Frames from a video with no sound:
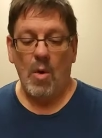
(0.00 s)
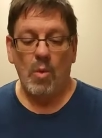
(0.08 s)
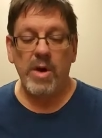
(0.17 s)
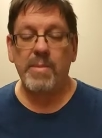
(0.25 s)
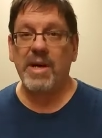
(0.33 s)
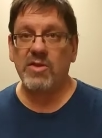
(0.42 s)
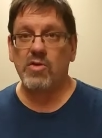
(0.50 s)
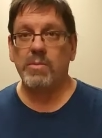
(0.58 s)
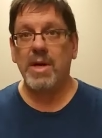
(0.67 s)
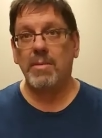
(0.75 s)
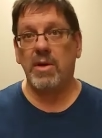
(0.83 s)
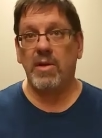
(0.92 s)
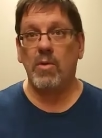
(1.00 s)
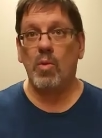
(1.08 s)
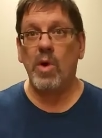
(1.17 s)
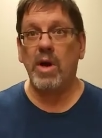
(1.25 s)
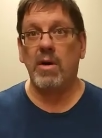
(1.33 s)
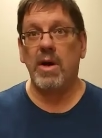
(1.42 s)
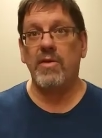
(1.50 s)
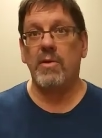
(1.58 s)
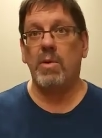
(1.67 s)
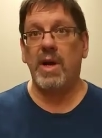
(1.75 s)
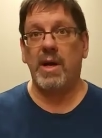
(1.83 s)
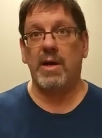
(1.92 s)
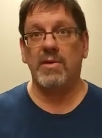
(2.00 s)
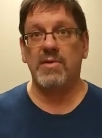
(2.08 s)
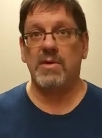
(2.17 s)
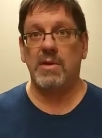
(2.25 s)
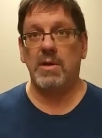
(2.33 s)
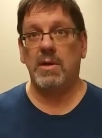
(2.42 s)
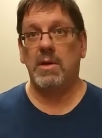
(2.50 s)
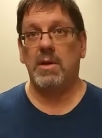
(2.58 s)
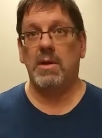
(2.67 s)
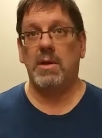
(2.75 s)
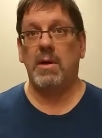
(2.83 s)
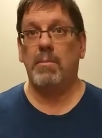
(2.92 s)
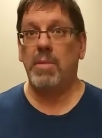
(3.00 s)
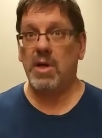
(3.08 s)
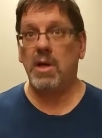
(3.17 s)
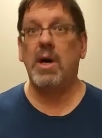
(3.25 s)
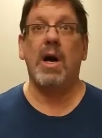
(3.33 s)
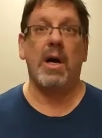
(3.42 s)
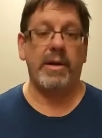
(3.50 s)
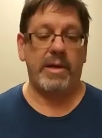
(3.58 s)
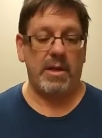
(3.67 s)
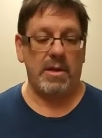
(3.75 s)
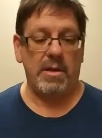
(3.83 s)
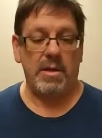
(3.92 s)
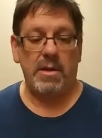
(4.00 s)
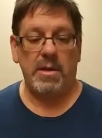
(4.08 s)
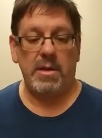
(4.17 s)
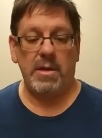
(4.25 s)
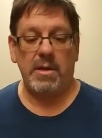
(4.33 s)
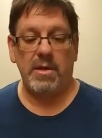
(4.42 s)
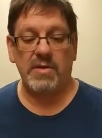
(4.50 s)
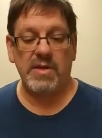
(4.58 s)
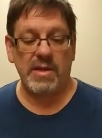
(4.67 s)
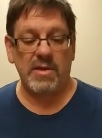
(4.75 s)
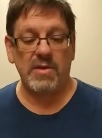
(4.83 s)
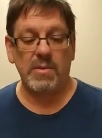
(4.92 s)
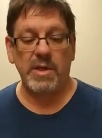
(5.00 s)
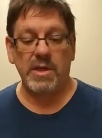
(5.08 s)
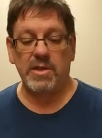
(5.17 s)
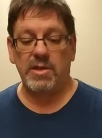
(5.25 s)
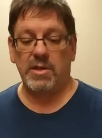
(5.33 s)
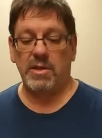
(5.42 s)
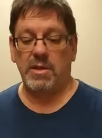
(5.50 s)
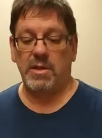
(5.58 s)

We must remember that we're on the rails, but God is at the switch.